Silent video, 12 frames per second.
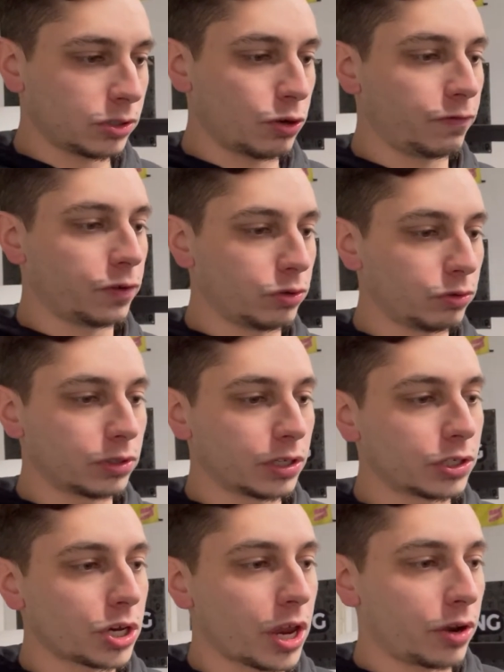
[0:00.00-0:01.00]
So if you're new to
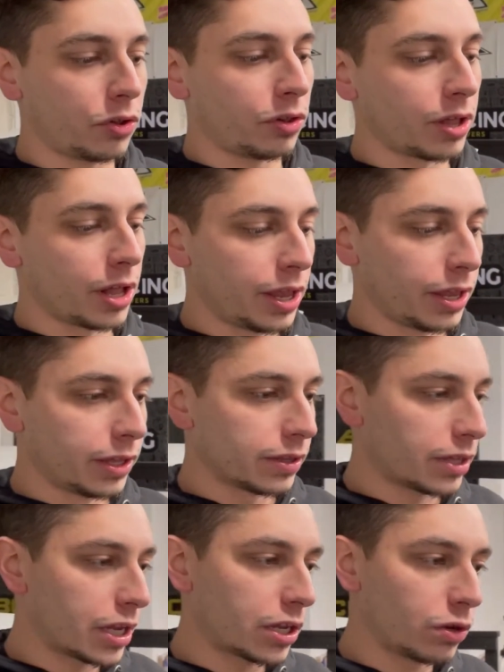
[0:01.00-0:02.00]
the channel,
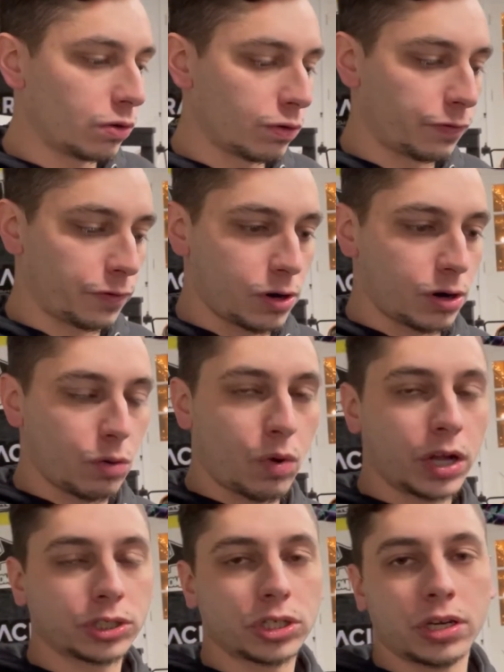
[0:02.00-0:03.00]
thank you for
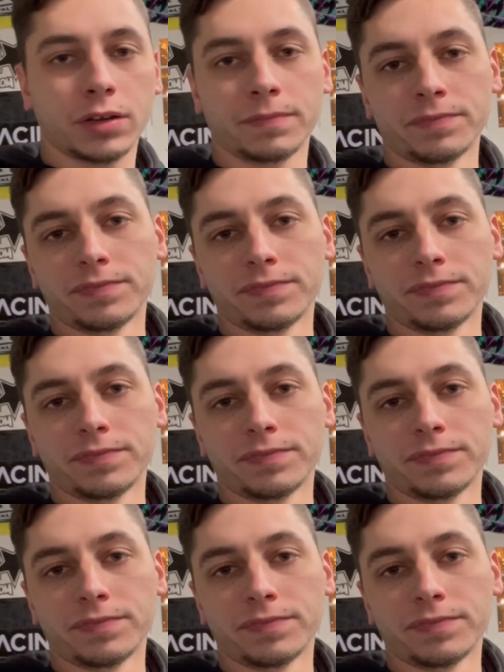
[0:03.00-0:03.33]
watching.